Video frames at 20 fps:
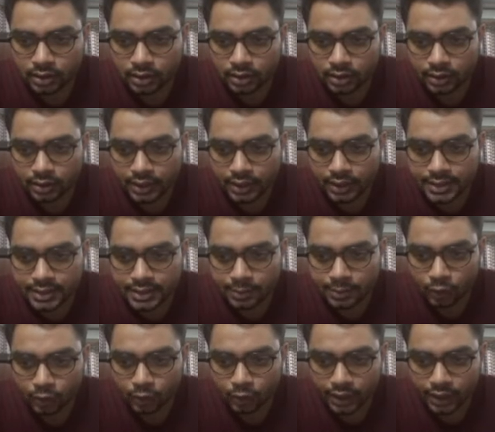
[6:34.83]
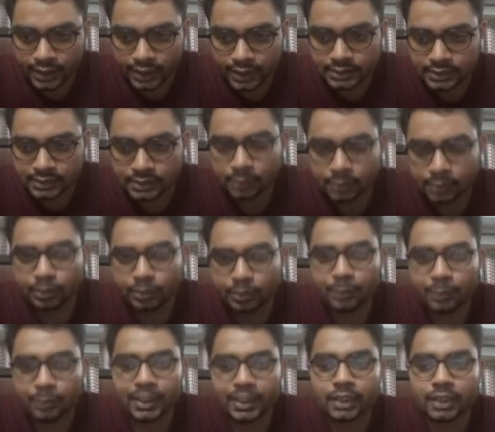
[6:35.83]
reciprocates
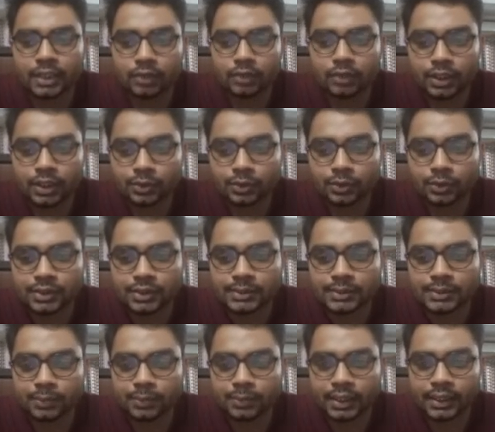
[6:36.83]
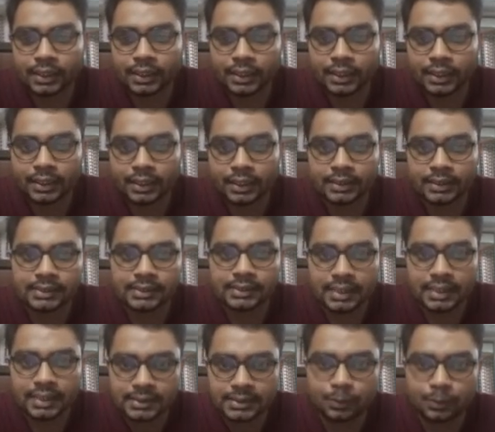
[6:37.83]
perpendicular to this plane, and this
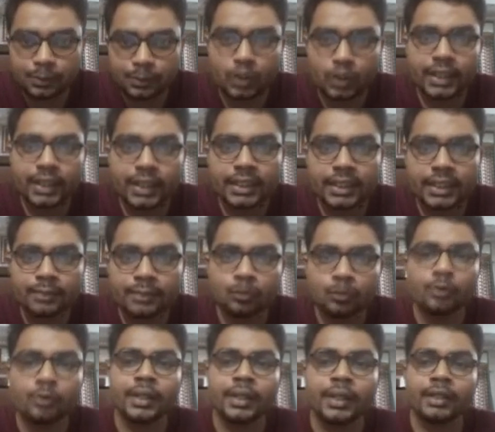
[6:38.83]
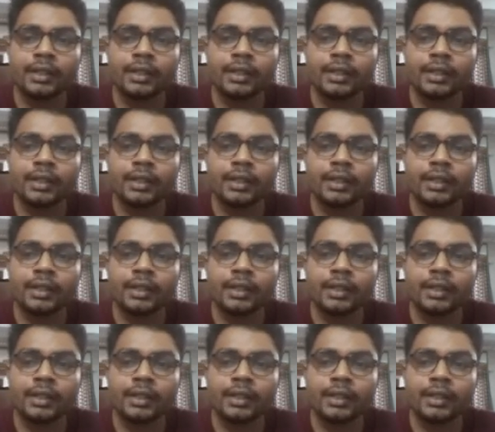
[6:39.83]
reciprocating movement